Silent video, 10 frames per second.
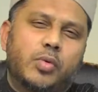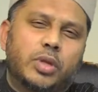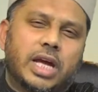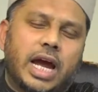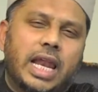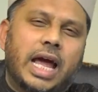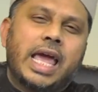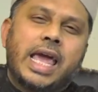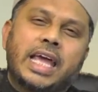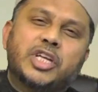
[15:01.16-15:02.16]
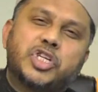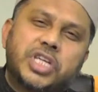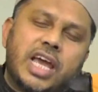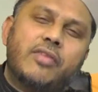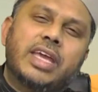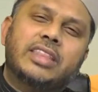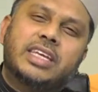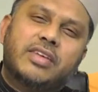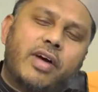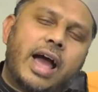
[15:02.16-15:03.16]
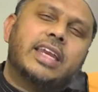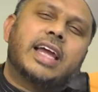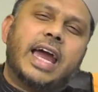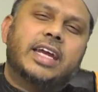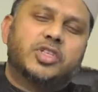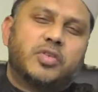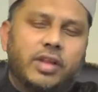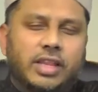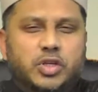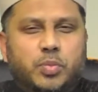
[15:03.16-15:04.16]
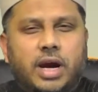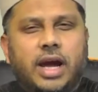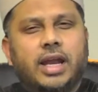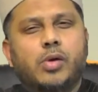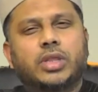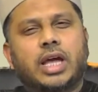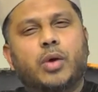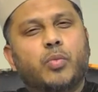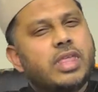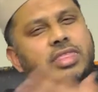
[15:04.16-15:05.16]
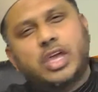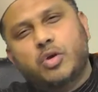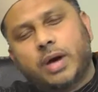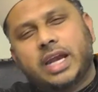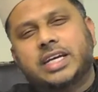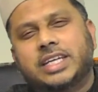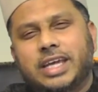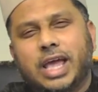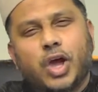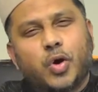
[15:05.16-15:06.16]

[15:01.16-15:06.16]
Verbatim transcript: wa ta'ala, and sharing the divine guidance of Allah subhanahu wa ta'ala with the humanity